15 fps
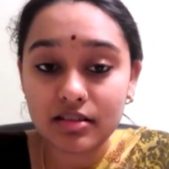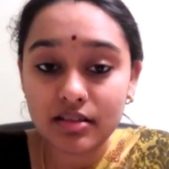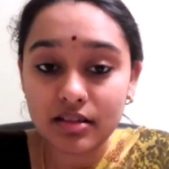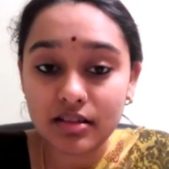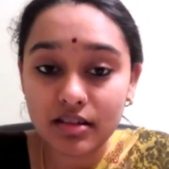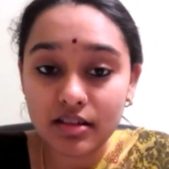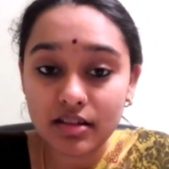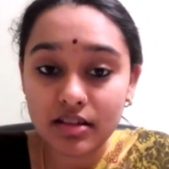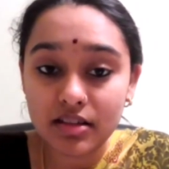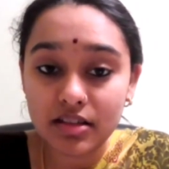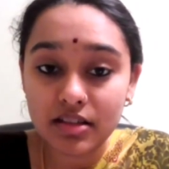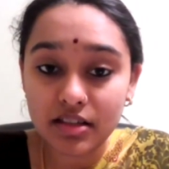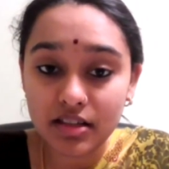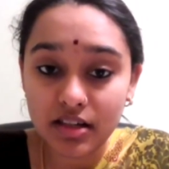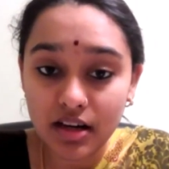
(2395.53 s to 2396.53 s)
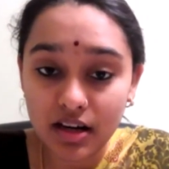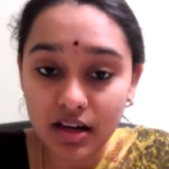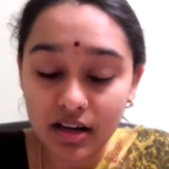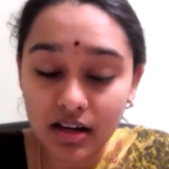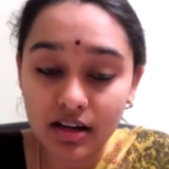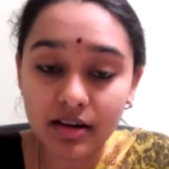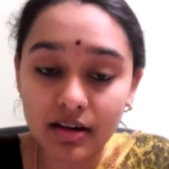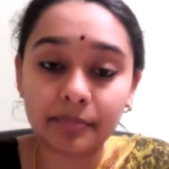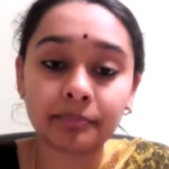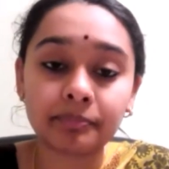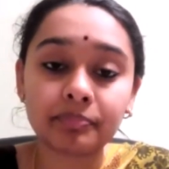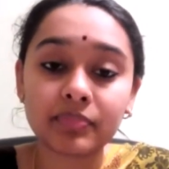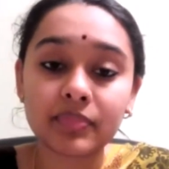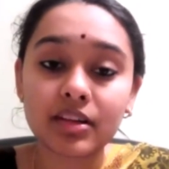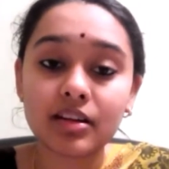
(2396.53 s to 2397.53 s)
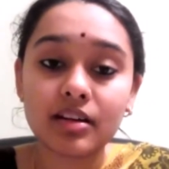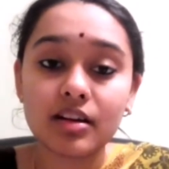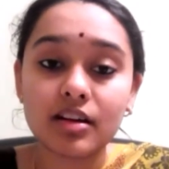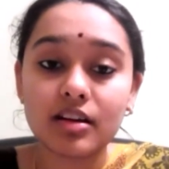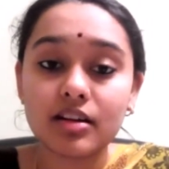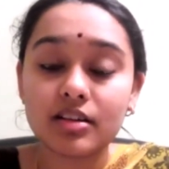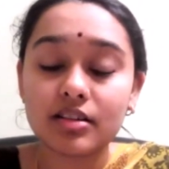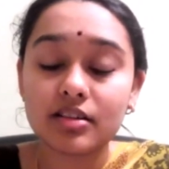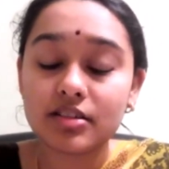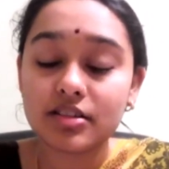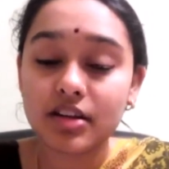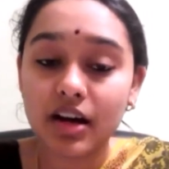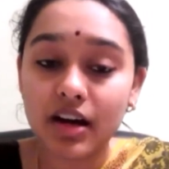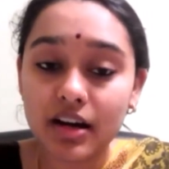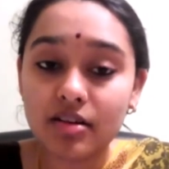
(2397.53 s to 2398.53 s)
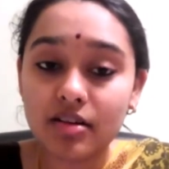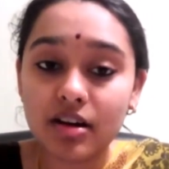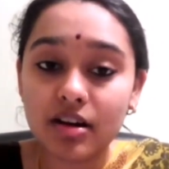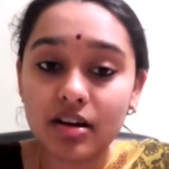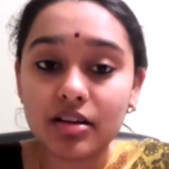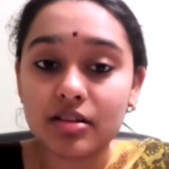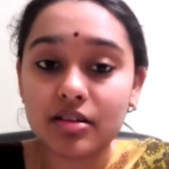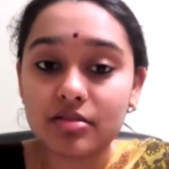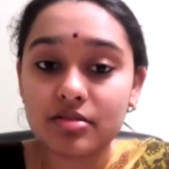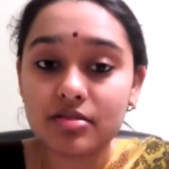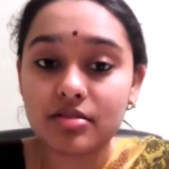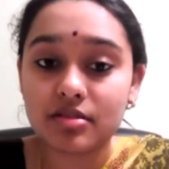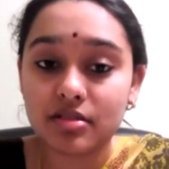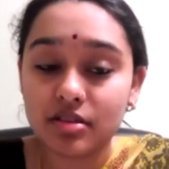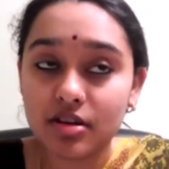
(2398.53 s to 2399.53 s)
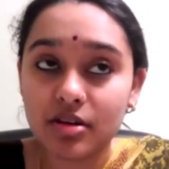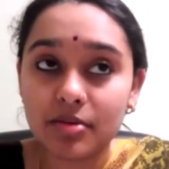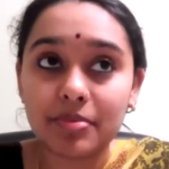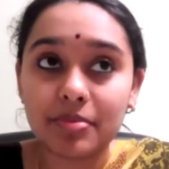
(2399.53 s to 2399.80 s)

Krishnaha. Try not to use your